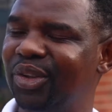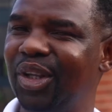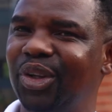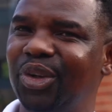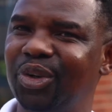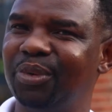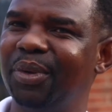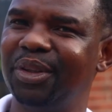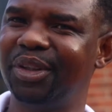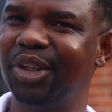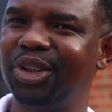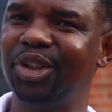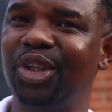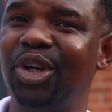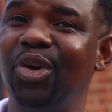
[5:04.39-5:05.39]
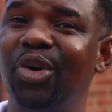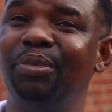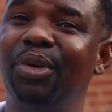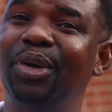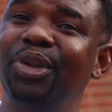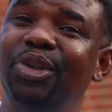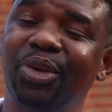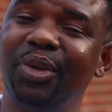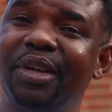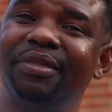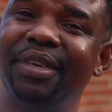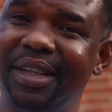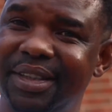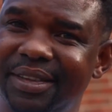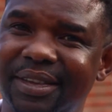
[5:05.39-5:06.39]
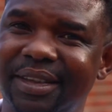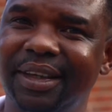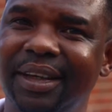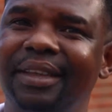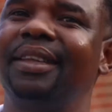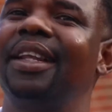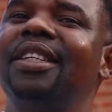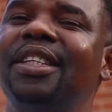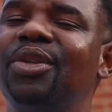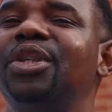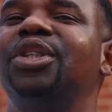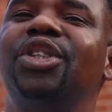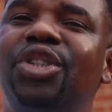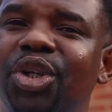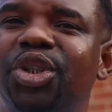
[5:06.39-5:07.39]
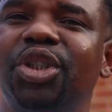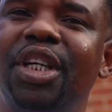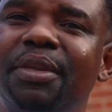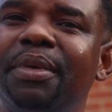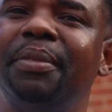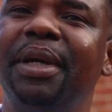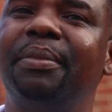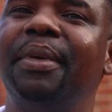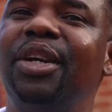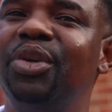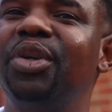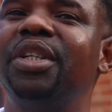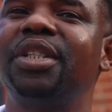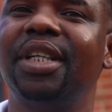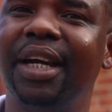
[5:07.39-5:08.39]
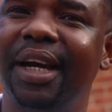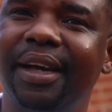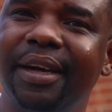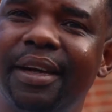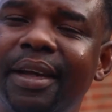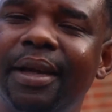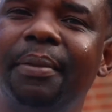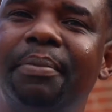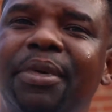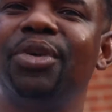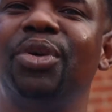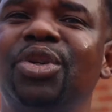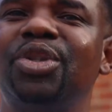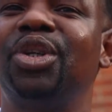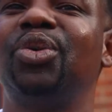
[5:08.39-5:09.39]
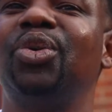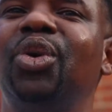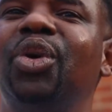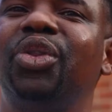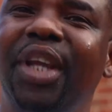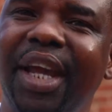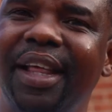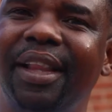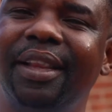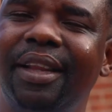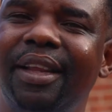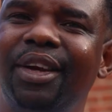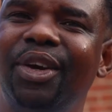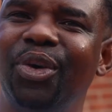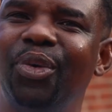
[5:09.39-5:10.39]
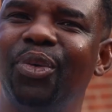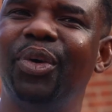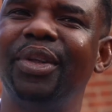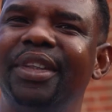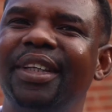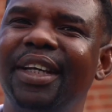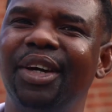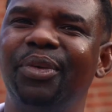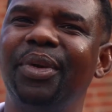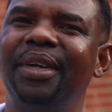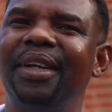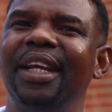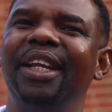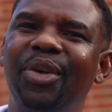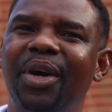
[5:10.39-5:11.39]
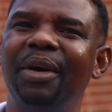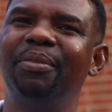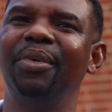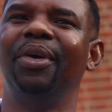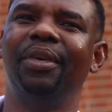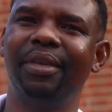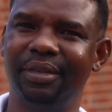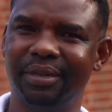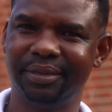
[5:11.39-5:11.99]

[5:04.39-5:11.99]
at their documentation, they are all born January 1st. That's how the registration has been made by UNHCR because they could not tell what year and what day they were born.